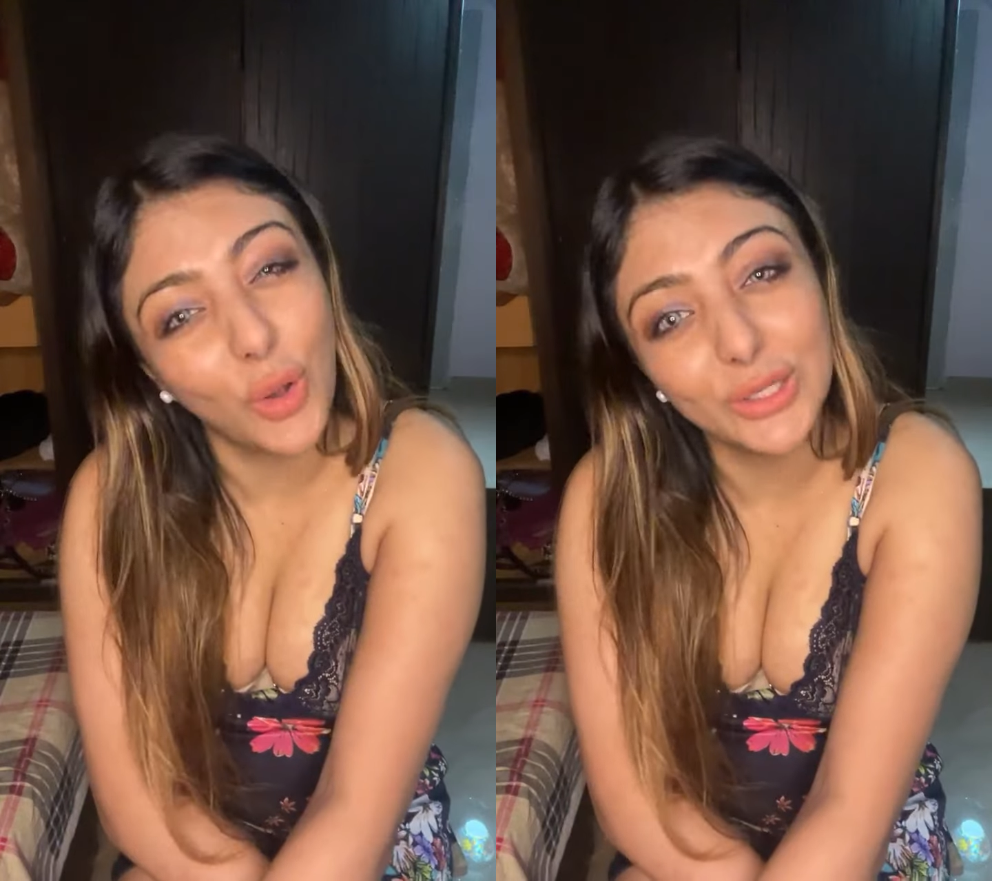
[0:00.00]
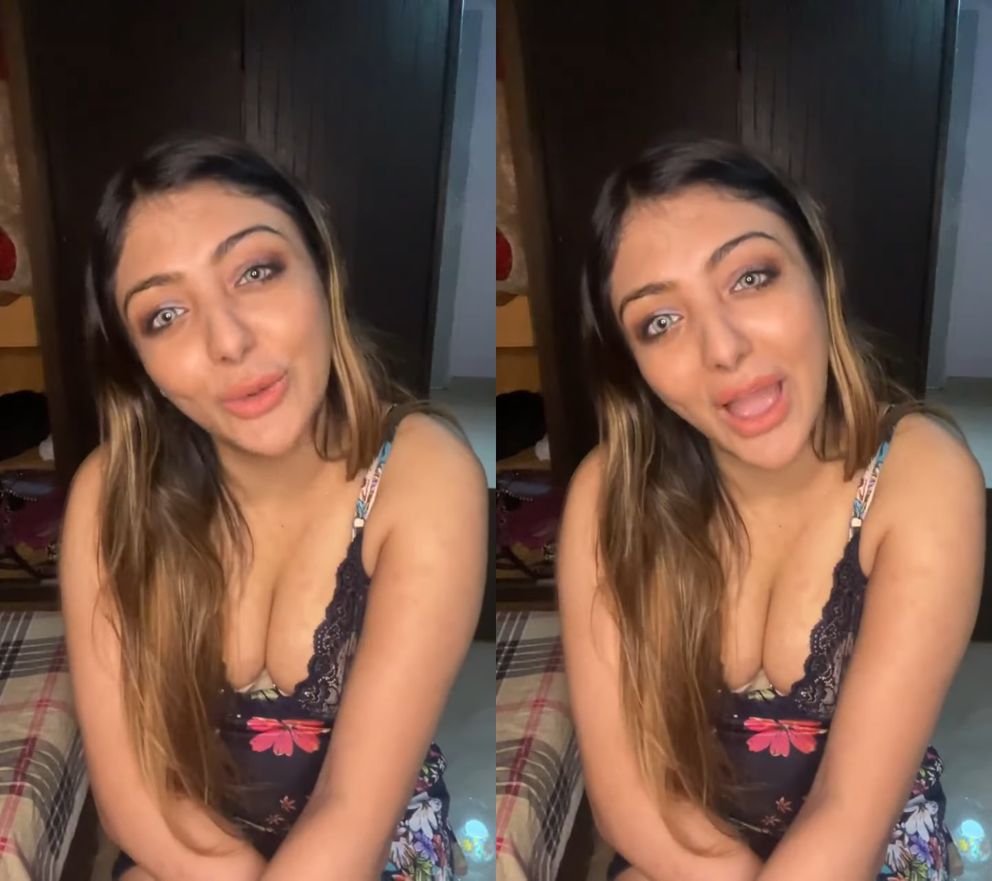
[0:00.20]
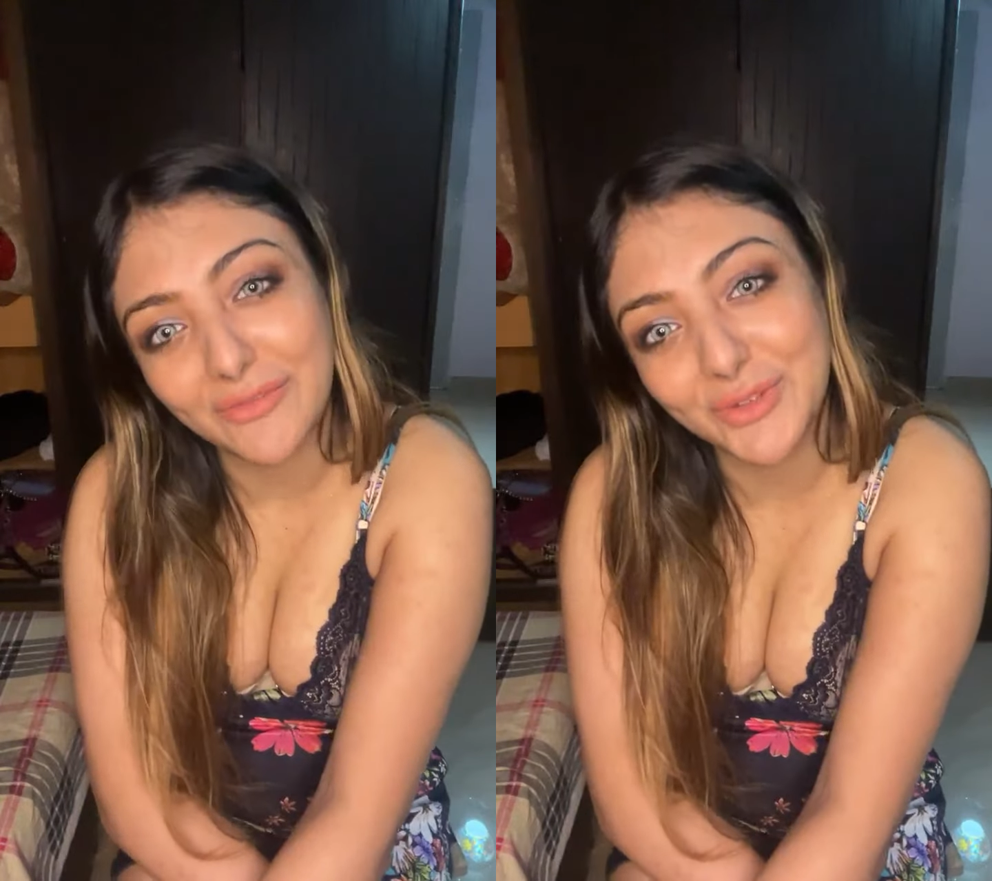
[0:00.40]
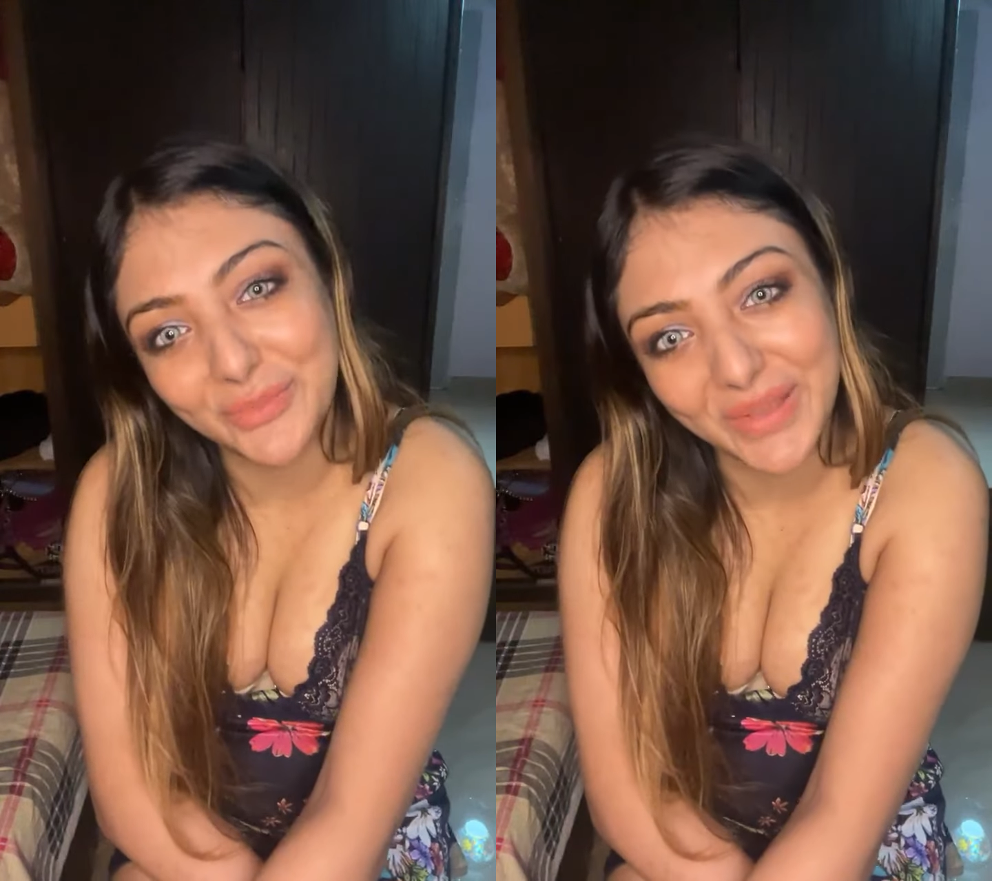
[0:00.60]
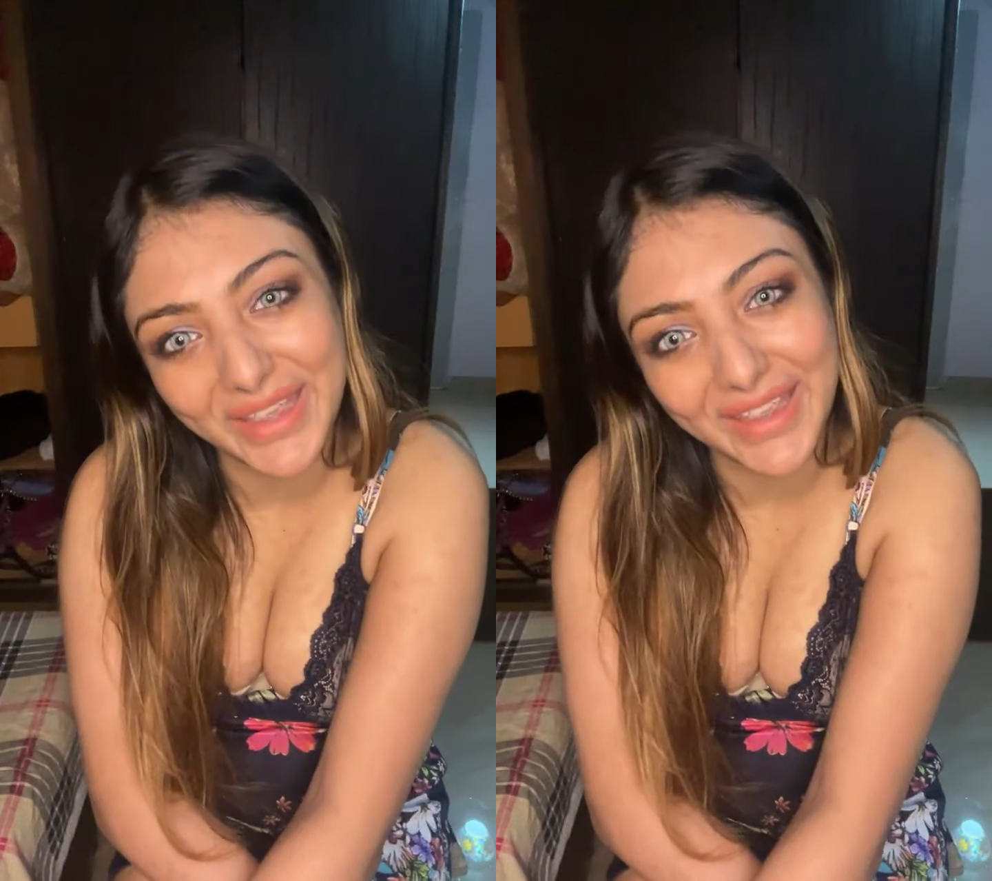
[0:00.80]
all you have
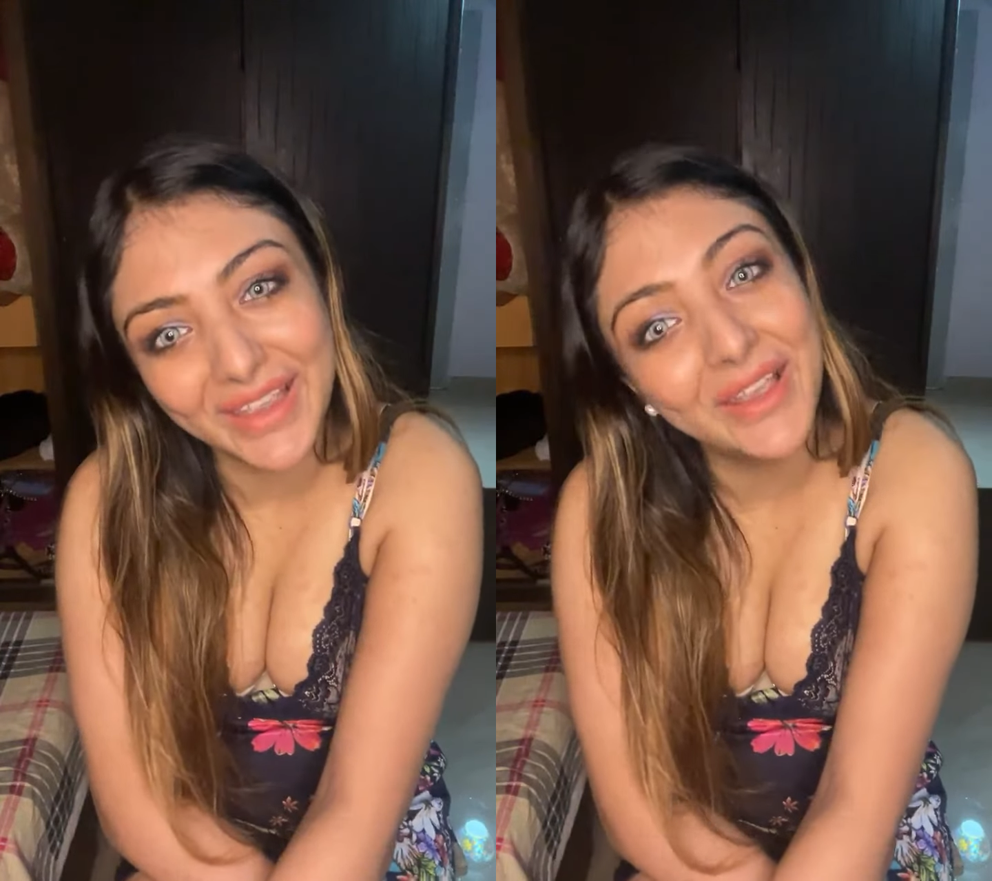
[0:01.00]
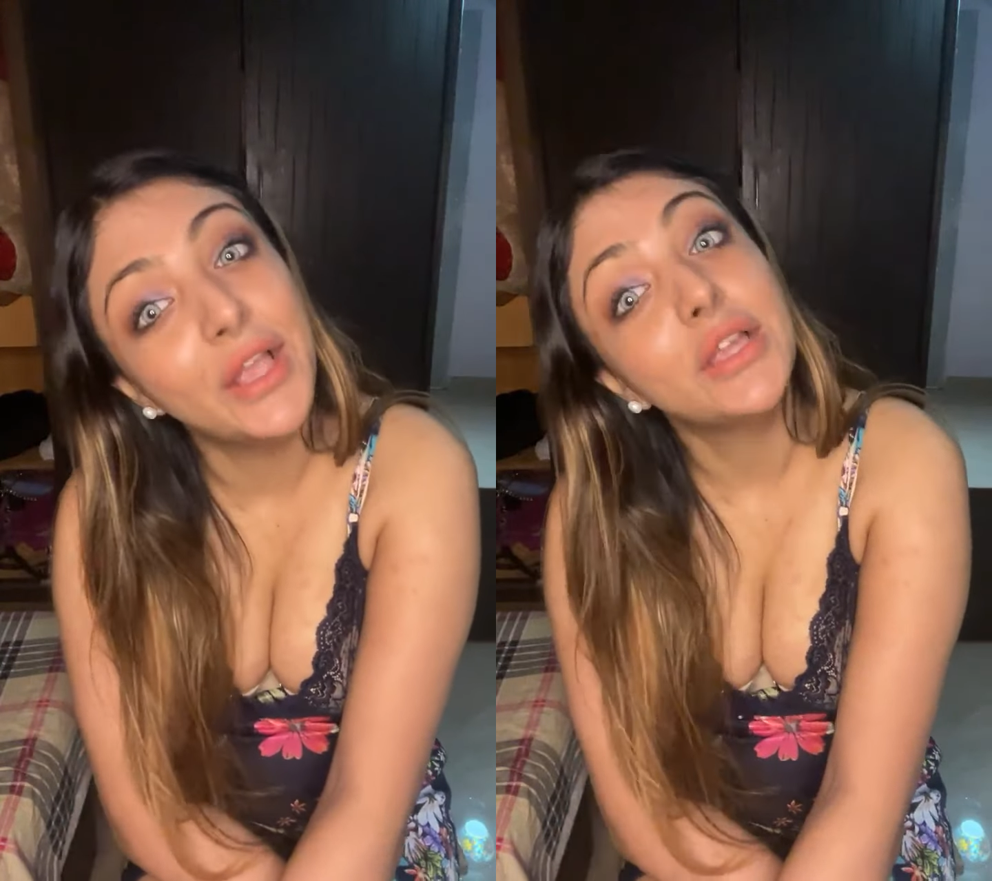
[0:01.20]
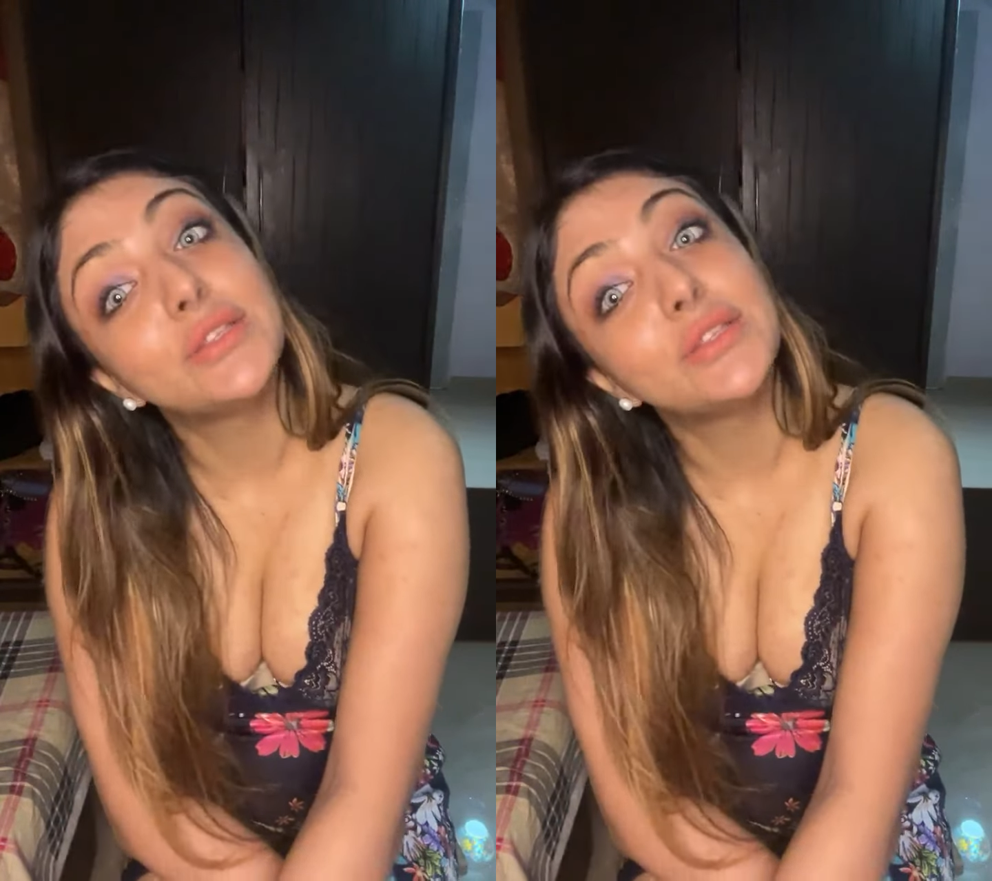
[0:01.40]
to pay